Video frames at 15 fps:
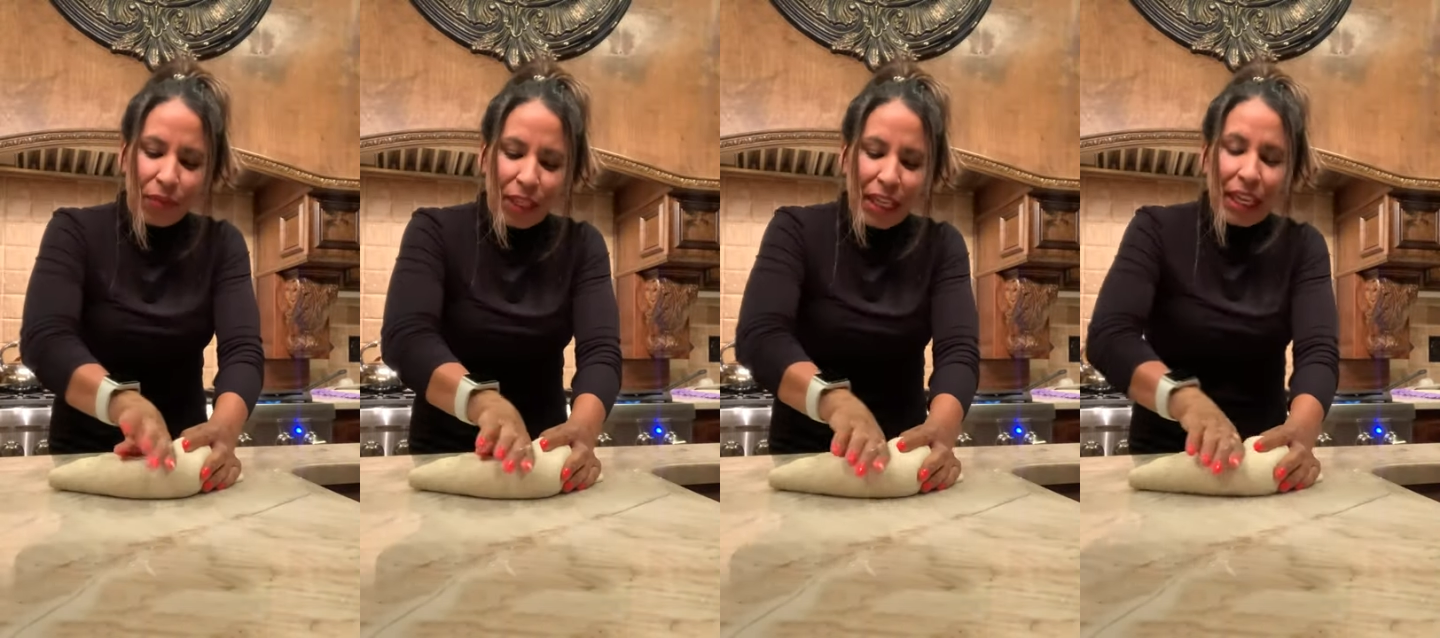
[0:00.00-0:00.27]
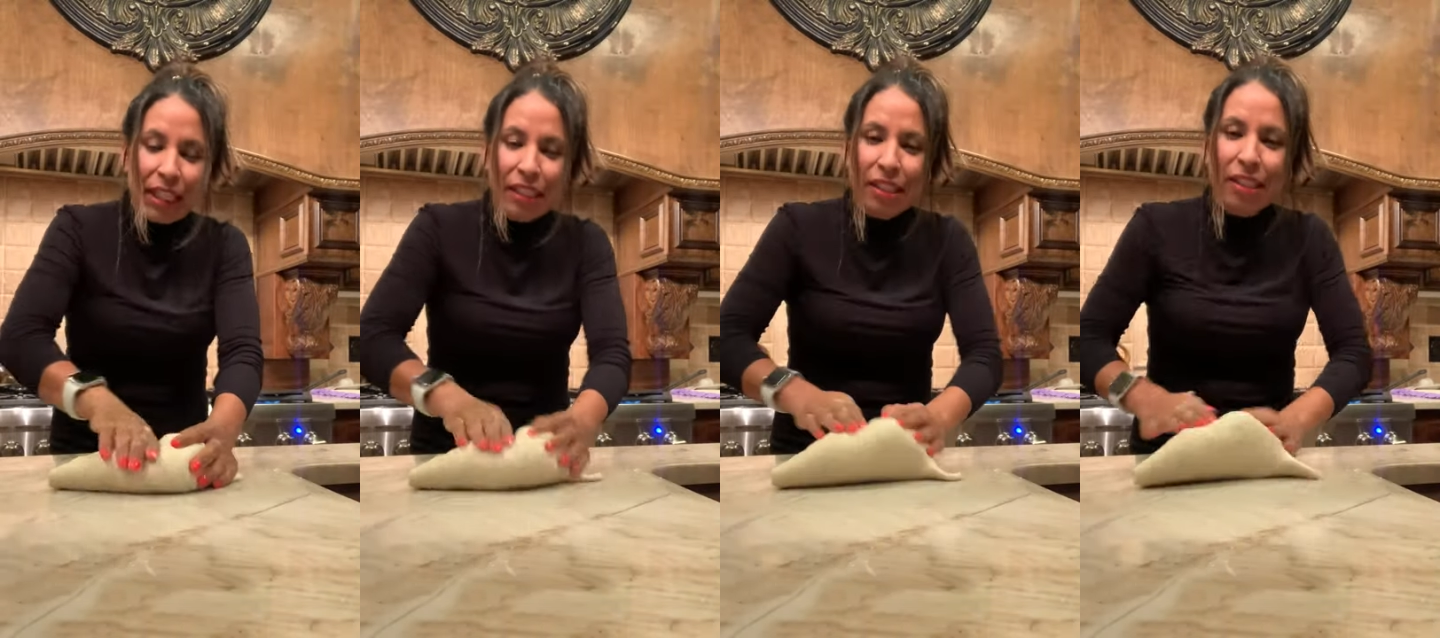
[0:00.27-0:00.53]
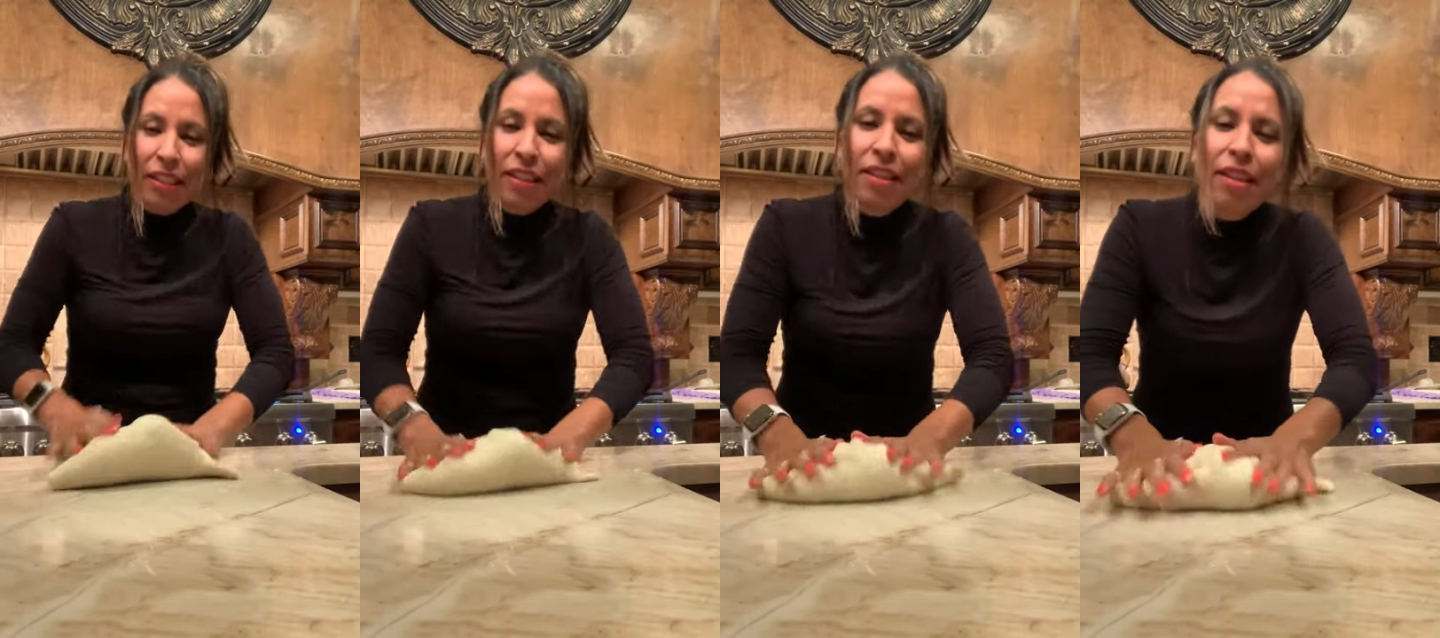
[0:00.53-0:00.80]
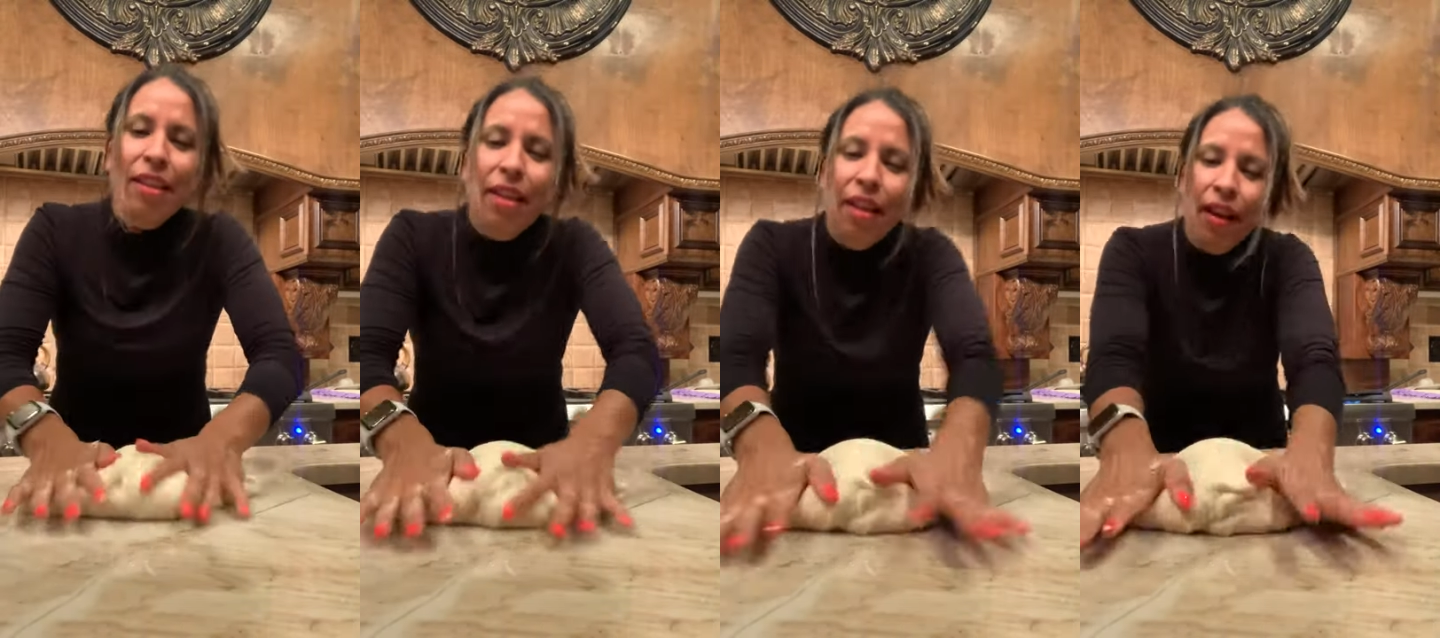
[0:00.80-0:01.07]
niece's
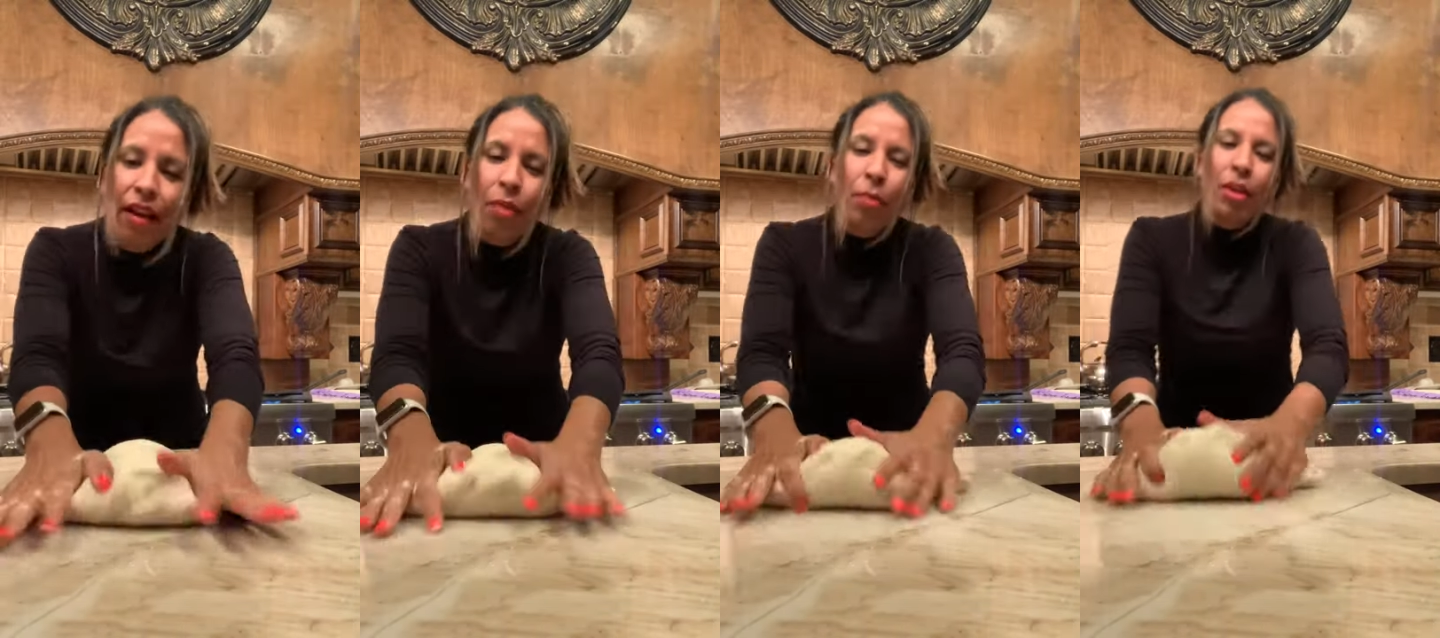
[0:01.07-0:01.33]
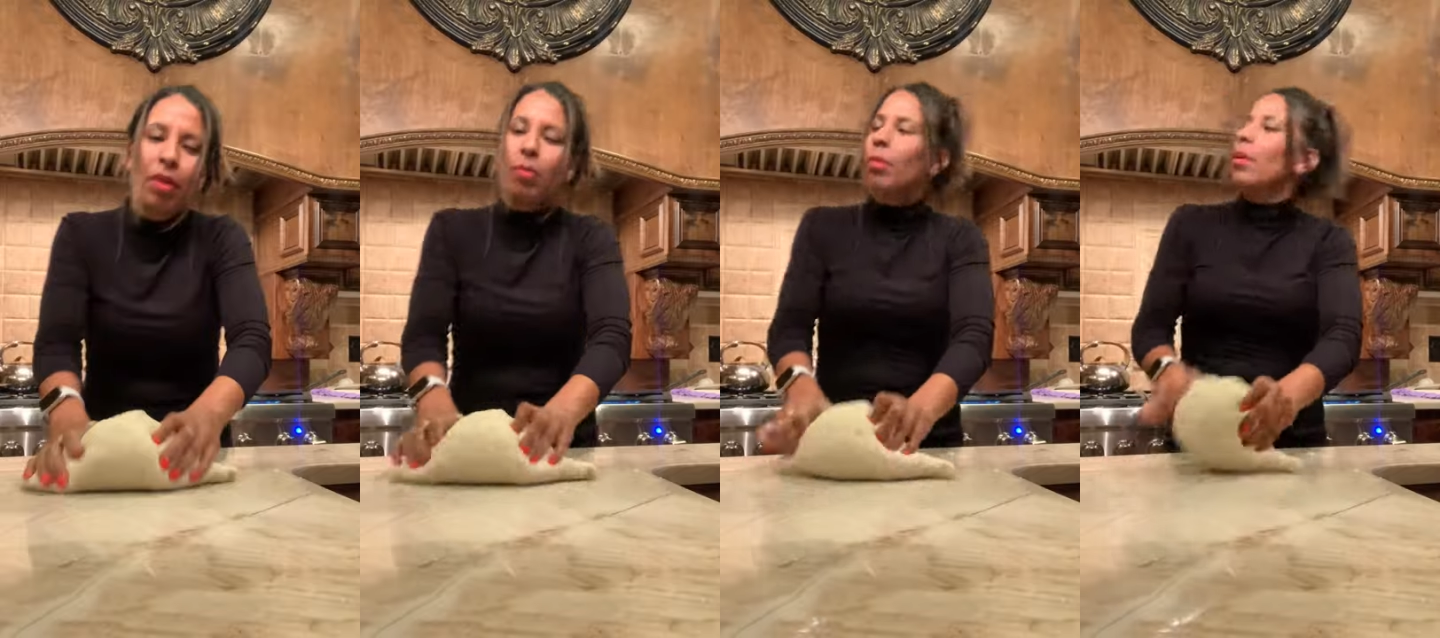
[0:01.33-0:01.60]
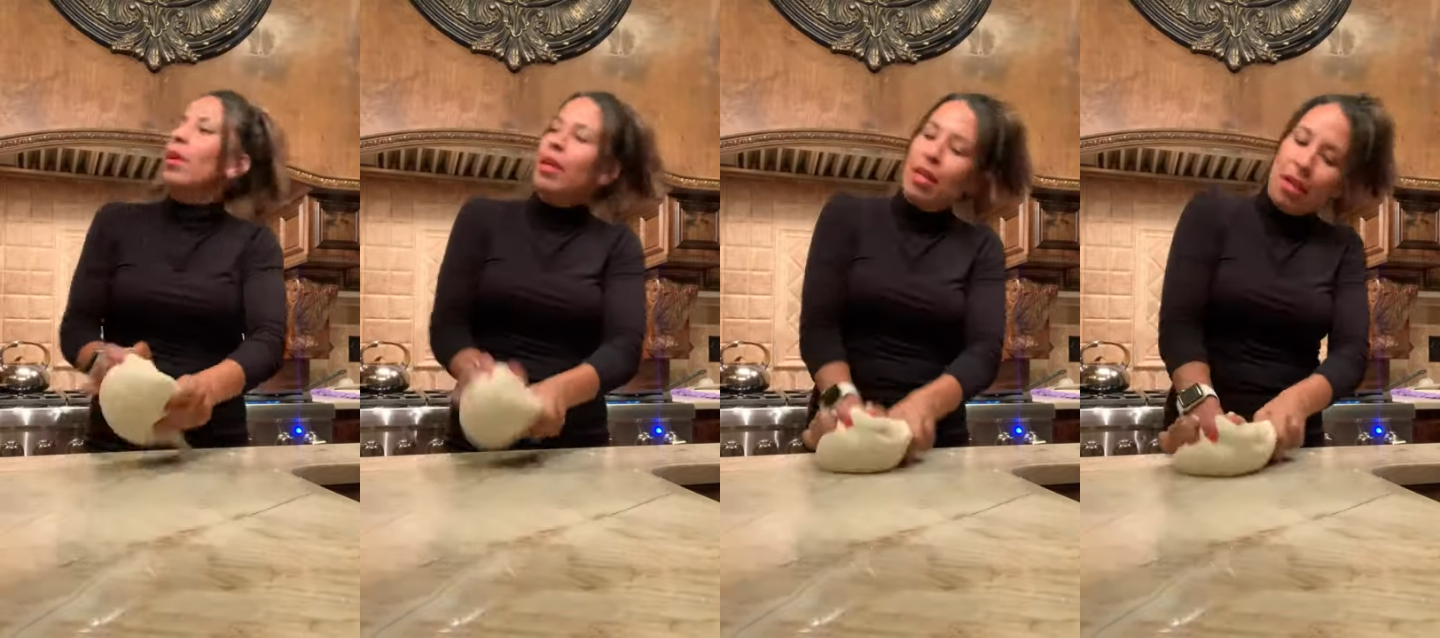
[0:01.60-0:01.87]
quinceañera coming up.